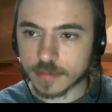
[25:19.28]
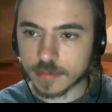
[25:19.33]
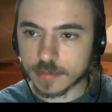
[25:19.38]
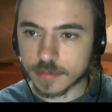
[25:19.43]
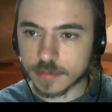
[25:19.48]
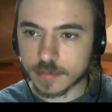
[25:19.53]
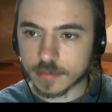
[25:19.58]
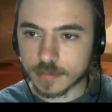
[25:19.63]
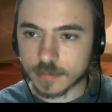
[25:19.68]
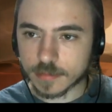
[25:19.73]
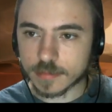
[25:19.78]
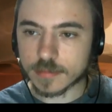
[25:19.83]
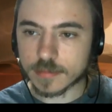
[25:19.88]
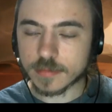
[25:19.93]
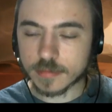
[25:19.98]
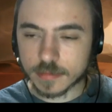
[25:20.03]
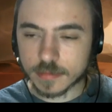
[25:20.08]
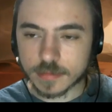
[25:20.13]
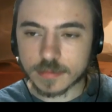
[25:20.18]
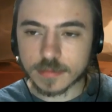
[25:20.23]

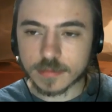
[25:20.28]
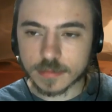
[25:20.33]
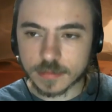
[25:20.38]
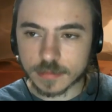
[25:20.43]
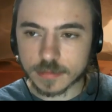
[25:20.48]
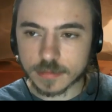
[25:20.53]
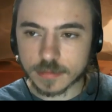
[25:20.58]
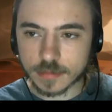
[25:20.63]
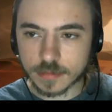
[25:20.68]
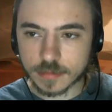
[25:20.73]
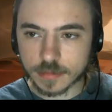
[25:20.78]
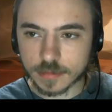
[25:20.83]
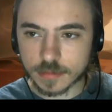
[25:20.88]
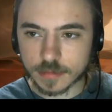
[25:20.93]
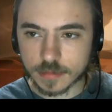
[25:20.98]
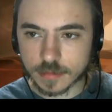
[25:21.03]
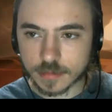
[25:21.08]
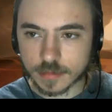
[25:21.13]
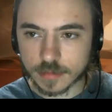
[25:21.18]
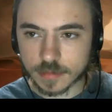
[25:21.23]

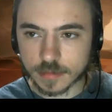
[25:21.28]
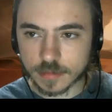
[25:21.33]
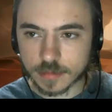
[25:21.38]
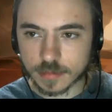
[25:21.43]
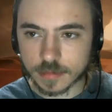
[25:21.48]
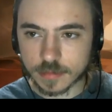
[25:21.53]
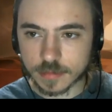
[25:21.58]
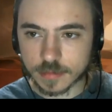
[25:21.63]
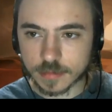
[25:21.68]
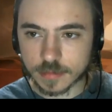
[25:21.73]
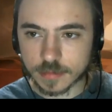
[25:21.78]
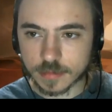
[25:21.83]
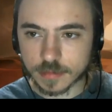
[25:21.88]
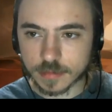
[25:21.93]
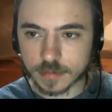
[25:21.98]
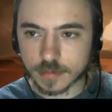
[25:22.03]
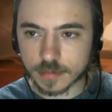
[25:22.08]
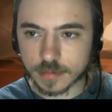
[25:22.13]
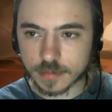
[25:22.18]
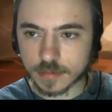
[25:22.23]

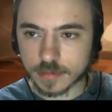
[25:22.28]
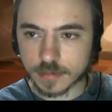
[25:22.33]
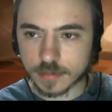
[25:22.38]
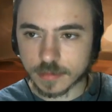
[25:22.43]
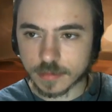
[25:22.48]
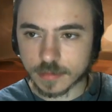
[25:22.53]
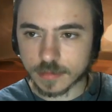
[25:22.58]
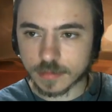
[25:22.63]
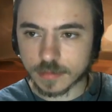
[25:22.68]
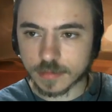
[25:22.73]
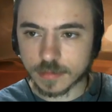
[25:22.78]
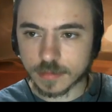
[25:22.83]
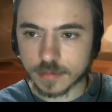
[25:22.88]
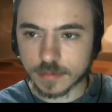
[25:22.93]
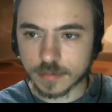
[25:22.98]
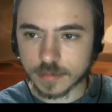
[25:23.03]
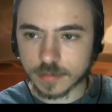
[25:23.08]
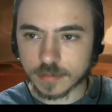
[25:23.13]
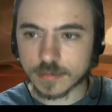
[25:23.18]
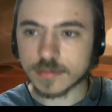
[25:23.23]

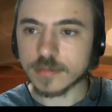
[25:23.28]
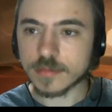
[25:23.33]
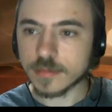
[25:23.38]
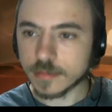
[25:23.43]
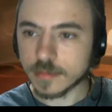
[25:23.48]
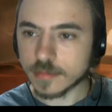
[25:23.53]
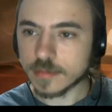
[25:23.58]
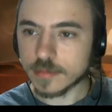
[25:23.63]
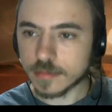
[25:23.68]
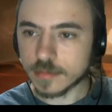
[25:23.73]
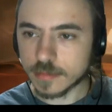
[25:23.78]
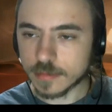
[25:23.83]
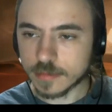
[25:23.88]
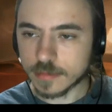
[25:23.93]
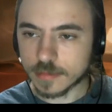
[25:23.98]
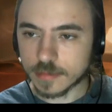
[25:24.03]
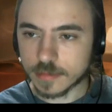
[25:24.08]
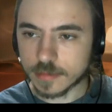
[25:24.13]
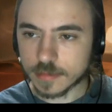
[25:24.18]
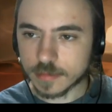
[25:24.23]

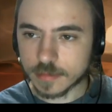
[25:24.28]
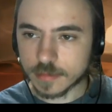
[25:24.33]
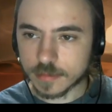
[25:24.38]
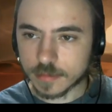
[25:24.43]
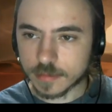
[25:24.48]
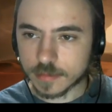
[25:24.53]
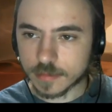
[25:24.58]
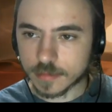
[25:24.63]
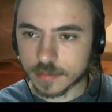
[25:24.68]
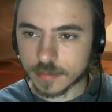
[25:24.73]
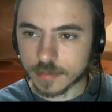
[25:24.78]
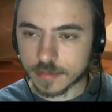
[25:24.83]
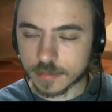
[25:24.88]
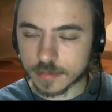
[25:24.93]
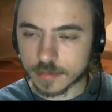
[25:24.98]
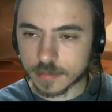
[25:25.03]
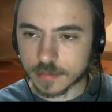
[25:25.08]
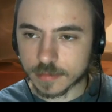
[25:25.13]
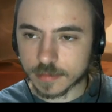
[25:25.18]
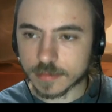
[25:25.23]

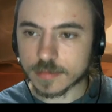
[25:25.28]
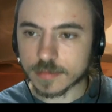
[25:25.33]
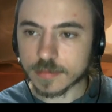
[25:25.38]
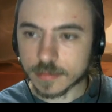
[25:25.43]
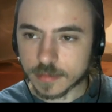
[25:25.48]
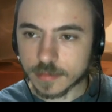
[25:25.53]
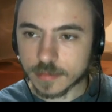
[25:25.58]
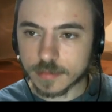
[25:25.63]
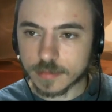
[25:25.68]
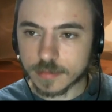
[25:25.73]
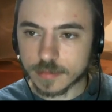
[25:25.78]
The person shown says nothing.